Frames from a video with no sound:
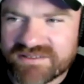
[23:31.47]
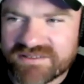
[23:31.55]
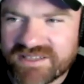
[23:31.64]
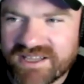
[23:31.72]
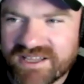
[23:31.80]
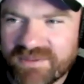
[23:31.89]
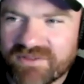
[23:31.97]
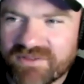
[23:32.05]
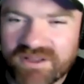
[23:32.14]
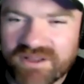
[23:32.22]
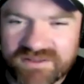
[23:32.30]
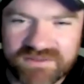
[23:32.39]
Even
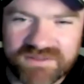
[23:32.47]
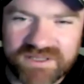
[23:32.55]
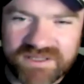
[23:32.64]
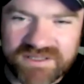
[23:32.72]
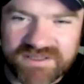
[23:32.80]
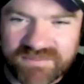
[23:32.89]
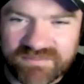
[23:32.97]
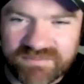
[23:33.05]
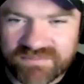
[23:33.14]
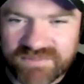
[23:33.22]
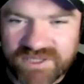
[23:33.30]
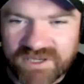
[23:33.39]
though I still think there's some,
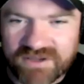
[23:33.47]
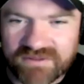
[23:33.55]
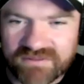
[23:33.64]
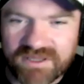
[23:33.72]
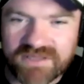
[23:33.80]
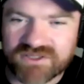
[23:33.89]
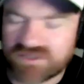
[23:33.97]
it's all